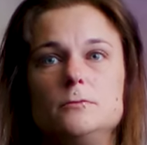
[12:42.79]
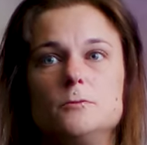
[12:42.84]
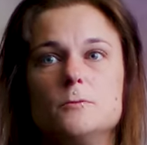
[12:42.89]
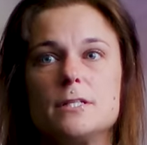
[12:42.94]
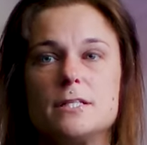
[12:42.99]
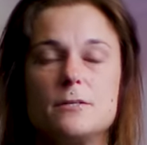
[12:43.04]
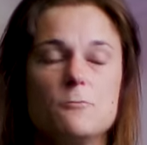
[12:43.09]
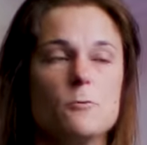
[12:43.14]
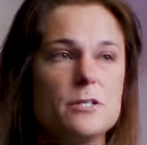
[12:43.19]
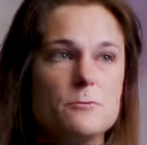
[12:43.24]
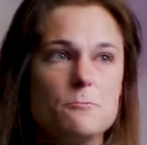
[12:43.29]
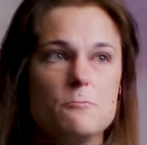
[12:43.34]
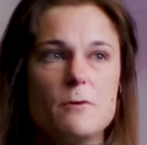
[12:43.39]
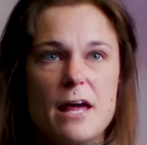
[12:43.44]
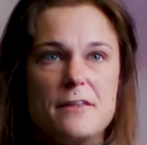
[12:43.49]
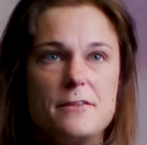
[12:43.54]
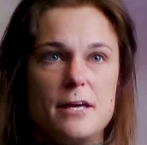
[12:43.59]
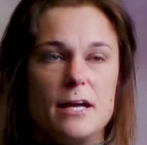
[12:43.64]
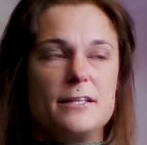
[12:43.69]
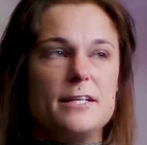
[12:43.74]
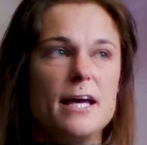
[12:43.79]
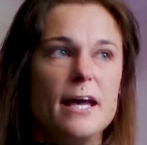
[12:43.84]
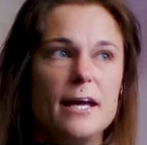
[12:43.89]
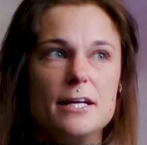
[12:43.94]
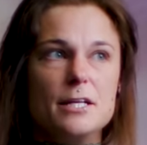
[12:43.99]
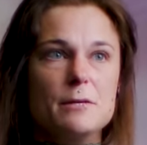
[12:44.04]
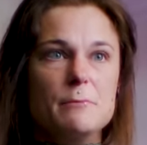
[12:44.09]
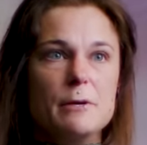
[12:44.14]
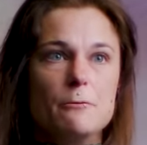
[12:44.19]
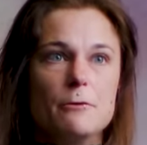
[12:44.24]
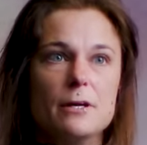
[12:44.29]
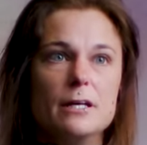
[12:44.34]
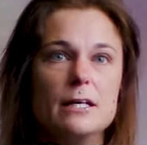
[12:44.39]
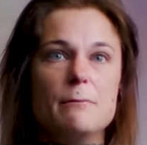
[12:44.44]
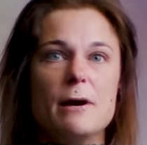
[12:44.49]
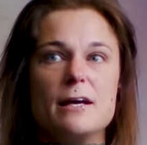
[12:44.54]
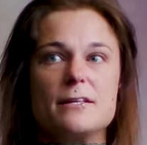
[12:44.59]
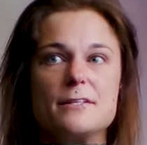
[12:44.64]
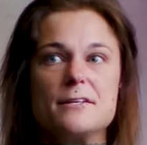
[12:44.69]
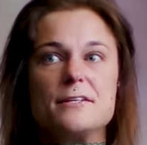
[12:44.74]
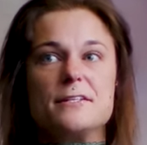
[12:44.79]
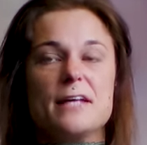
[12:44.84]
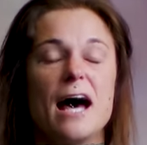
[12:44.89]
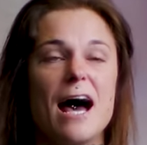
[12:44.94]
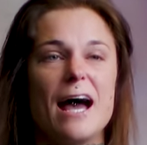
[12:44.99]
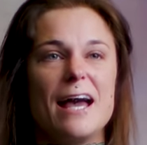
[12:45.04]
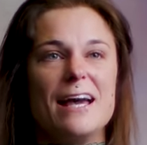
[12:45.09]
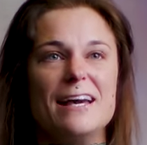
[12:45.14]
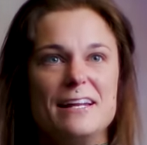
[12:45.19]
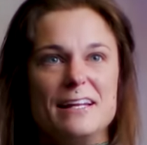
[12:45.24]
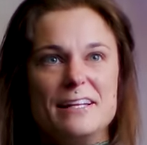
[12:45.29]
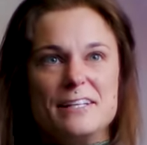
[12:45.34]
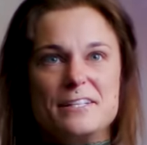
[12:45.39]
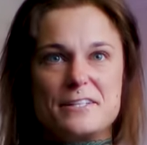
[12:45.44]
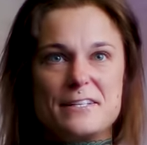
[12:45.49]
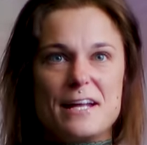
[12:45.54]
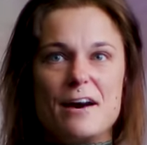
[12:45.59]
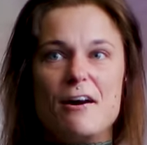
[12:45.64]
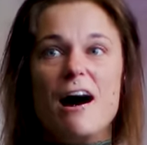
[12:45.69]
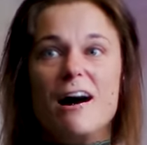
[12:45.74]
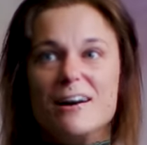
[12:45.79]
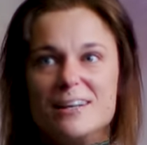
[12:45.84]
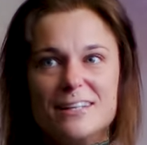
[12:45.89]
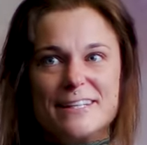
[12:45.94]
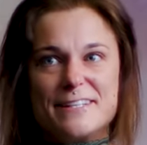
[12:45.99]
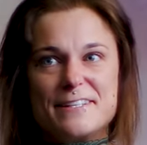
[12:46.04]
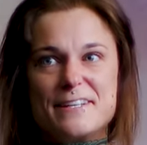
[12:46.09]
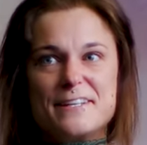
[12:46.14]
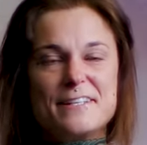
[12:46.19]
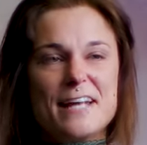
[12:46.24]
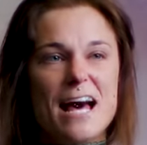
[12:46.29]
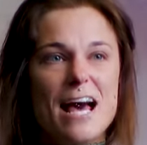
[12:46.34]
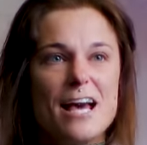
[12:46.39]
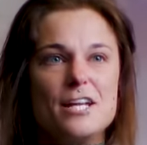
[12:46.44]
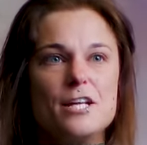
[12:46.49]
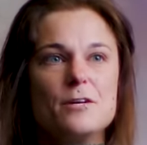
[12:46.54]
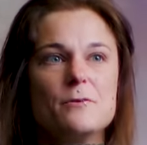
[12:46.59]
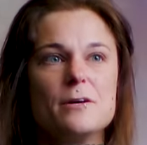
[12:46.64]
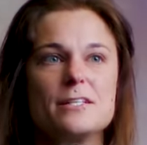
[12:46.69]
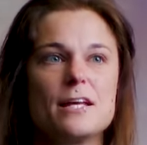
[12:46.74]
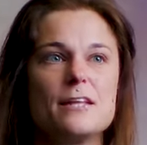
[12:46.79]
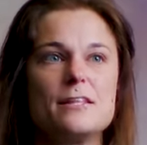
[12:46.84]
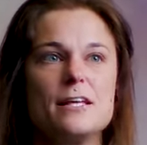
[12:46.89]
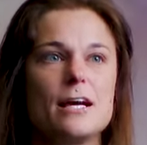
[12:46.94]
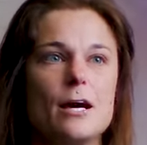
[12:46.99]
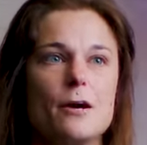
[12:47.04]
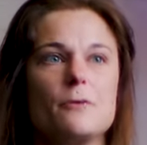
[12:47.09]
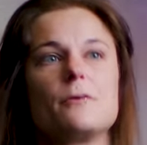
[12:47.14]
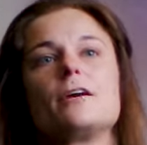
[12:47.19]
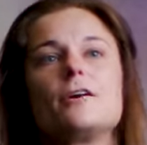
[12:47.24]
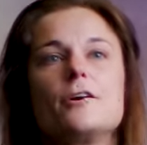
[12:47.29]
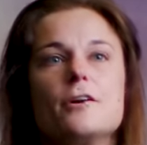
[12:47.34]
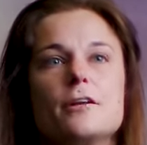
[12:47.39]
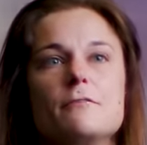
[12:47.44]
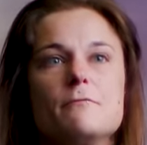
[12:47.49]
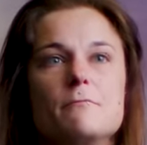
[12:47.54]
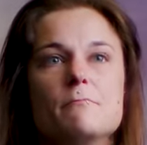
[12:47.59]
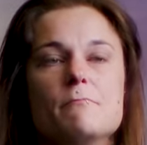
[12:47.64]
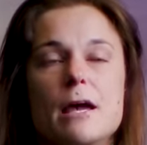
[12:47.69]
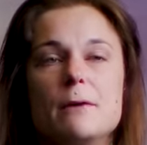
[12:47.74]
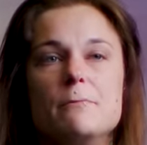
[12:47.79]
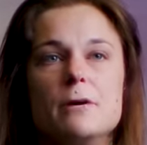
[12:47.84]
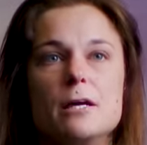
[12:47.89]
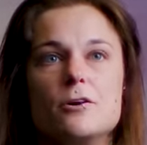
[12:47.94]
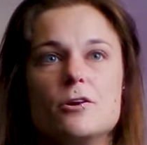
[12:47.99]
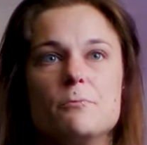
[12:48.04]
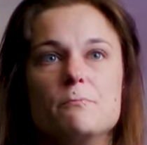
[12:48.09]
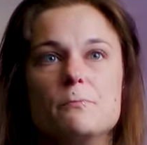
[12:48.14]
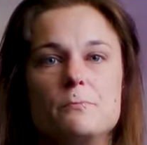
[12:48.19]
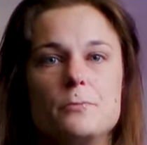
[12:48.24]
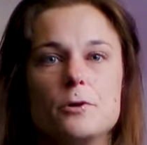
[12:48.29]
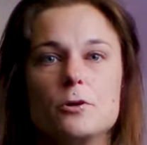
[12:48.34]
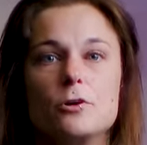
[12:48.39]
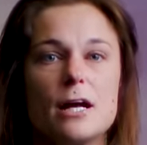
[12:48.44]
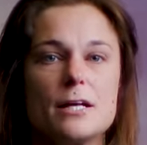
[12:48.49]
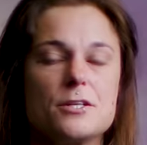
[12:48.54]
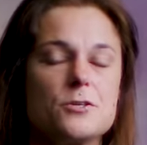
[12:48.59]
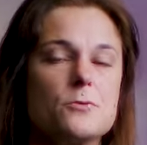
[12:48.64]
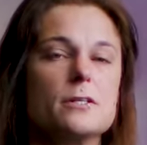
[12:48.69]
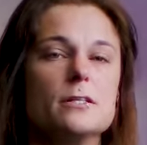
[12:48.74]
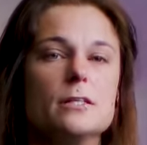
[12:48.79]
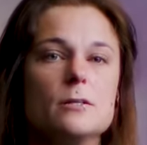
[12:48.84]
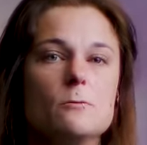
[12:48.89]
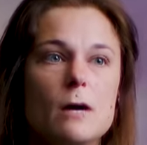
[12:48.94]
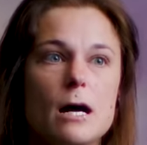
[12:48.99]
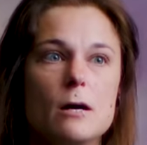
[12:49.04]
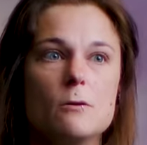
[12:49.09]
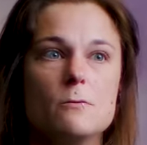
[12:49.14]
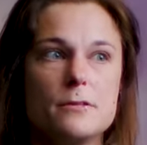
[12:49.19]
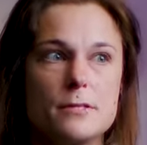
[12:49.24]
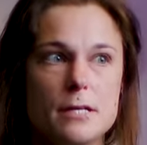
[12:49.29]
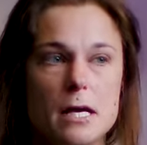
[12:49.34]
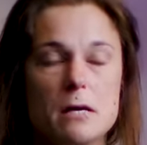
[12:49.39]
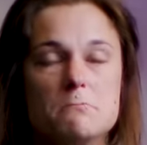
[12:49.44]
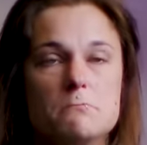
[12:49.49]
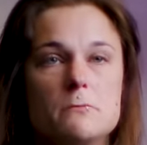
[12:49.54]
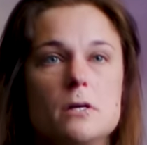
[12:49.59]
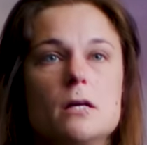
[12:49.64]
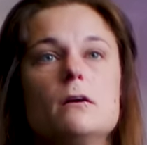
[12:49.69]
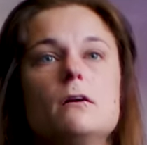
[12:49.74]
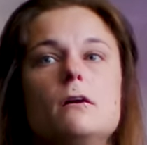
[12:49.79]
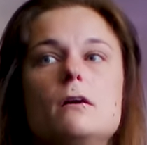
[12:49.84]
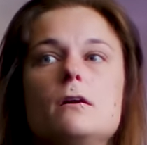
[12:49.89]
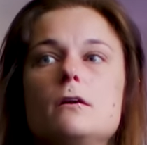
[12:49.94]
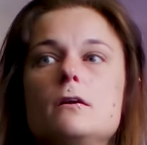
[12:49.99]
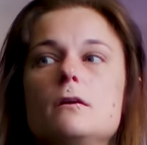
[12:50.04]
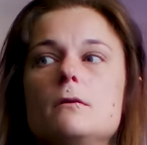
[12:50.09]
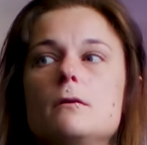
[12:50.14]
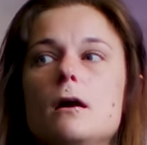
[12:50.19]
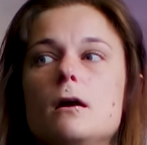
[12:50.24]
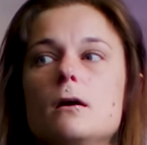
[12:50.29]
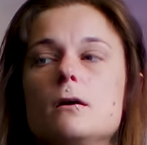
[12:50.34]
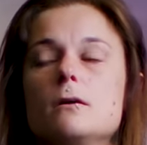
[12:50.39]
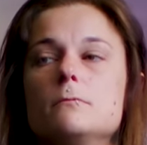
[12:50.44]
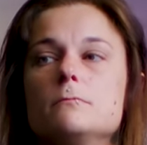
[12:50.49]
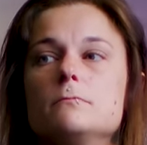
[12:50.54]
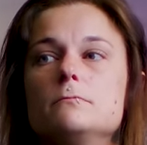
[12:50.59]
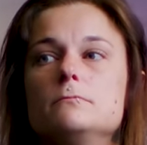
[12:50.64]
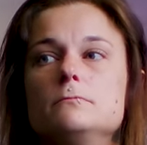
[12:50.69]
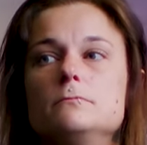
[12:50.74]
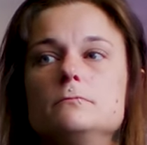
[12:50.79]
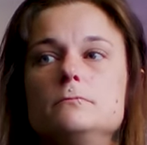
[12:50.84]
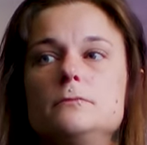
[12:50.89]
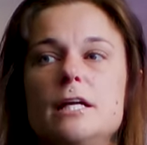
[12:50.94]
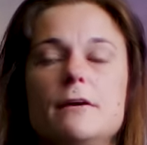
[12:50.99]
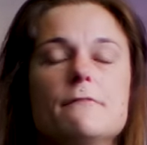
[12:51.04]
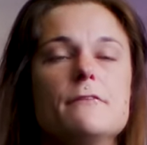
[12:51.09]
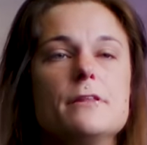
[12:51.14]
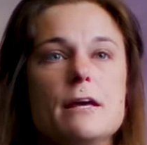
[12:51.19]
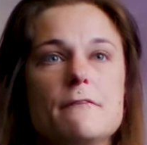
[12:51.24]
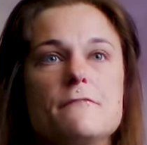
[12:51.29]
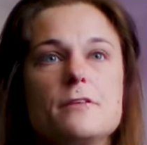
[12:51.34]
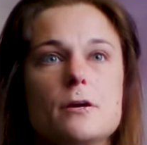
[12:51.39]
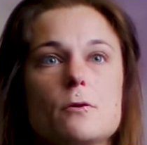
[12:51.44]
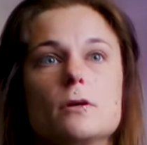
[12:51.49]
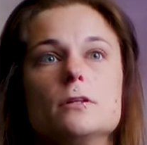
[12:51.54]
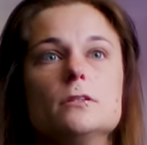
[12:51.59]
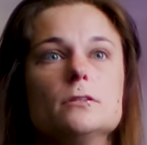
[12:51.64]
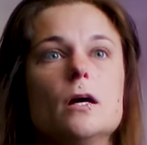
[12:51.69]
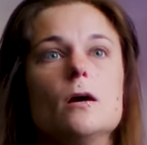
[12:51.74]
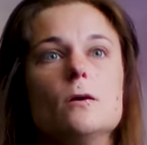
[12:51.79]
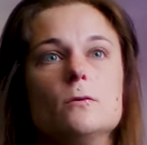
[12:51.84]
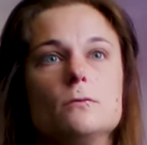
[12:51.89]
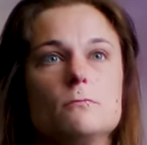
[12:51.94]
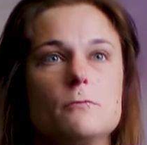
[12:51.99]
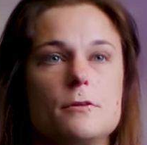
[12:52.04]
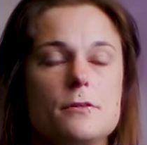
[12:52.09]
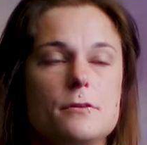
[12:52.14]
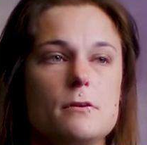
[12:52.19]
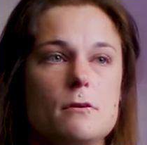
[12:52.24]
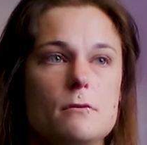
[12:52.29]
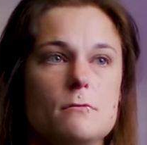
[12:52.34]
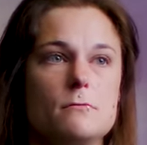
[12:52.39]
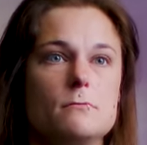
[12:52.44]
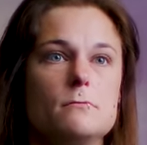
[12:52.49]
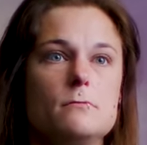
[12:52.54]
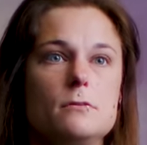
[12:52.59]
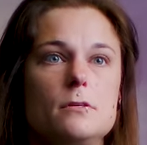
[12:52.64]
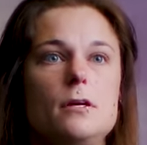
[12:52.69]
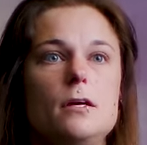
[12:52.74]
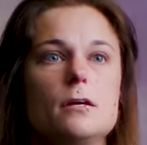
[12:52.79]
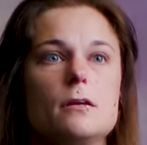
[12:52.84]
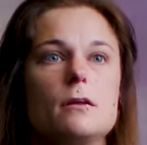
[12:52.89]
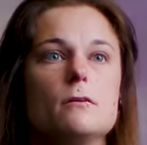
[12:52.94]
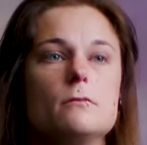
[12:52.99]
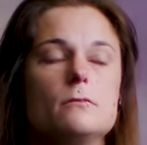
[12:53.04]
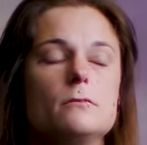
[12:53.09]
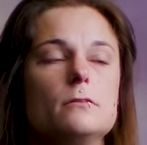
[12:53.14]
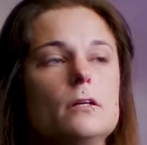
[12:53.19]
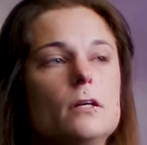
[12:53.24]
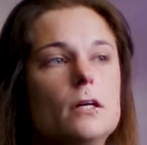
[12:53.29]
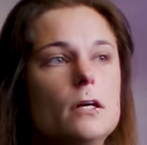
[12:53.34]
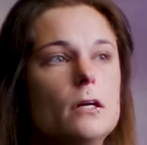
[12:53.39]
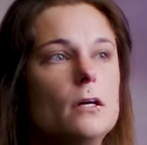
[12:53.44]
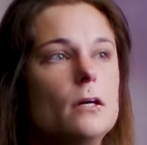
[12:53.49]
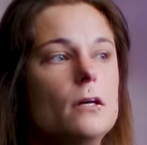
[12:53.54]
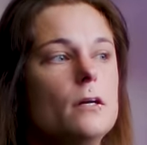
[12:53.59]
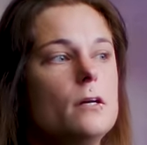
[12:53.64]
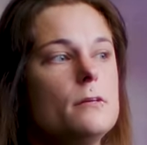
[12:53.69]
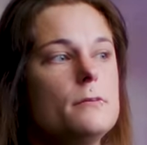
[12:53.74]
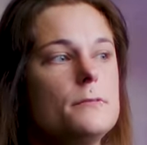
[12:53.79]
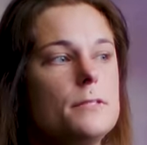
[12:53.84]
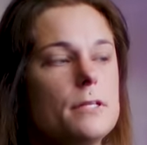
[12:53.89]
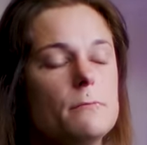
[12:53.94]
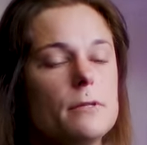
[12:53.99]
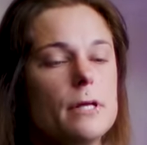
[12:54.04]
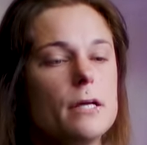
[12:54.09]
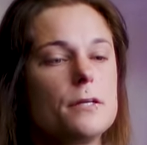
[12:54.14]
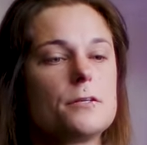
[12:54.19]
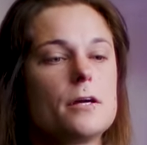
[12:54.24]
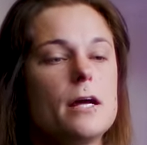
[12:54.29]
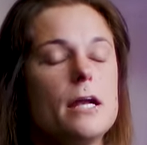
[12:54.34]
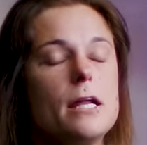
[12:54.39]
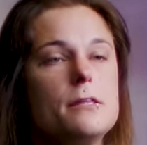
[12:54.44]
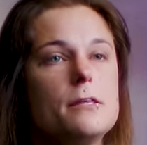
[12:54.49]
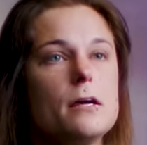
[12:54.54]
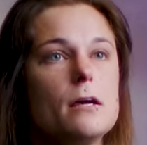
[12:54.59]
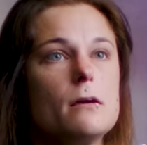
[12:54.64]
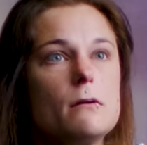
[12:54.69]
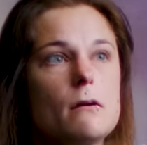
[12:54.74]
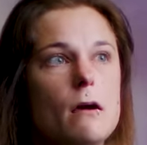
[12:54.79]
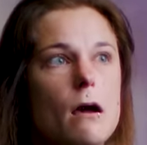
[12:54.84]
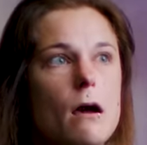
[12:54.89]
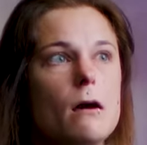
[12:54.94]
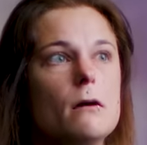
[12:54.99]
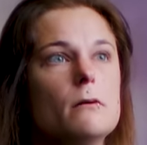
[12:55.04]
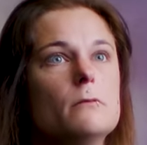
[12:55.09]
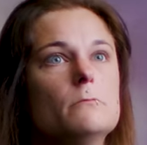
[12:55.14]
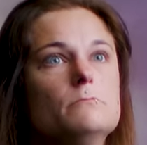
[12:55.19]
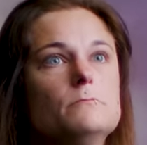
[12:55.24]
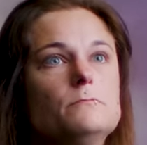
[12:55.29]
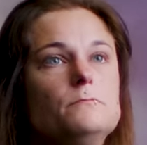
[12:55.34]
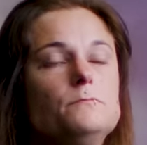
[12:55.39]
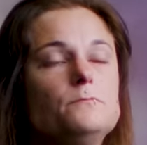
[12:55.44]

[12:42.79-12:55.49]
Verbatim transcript: was I think taken to me really by society, just how ugly society was. I think I could have maybe progressed really well with them, even if they were alone with no, you know, siblings or anything. I